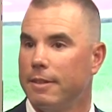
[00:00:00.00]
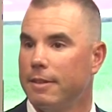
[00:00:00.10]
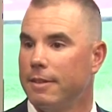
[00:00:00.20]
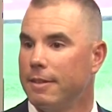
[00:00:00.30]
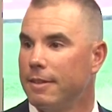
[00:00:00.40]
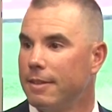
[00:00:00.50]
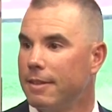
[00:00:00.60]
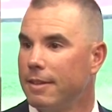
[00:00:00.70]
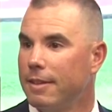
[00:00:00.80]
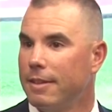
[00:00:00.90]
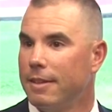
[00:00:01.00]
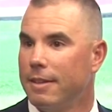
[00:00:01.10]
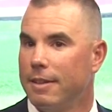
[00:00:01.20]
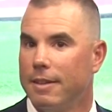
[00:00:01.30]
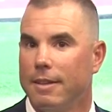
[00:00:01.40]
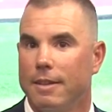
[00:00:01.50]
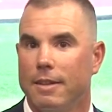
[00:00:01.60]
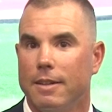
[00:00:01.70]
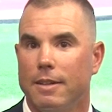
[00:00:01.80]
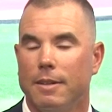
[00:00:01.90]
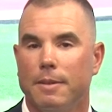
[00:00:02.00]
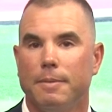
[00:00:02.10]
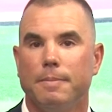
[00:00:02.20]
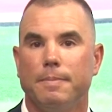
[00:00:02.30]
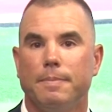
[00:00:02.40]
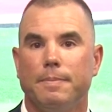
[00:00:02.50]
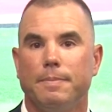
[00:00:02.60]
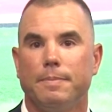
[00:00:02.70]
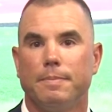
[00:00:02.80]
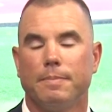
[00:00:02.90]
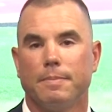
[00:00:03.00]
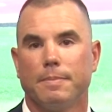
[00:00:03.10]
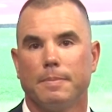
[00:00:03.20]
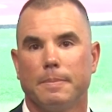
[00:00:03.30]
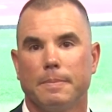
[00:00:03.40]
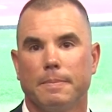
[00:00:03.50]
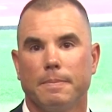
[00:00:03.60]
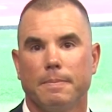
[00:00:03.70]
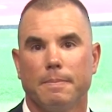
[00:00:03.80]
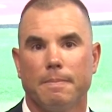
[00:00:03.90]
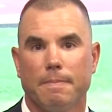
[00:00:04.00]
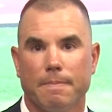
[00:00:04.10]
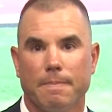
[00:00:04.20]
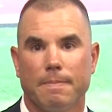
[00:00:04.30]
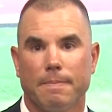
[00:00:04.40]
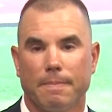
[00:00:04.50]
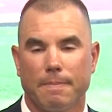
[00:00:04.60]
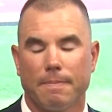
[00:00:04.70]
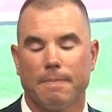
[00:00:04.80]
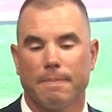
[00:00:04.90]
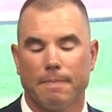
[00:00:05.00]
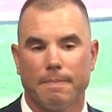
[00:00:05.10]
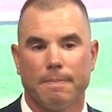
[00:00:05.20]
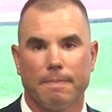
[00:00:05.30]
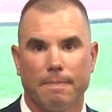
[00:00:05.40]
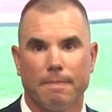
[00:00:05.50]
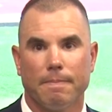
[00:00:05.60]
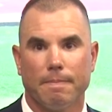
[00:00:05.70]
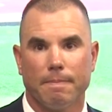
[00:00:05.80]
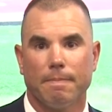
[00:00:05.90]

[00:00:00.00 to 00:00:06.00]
Nobody speaks.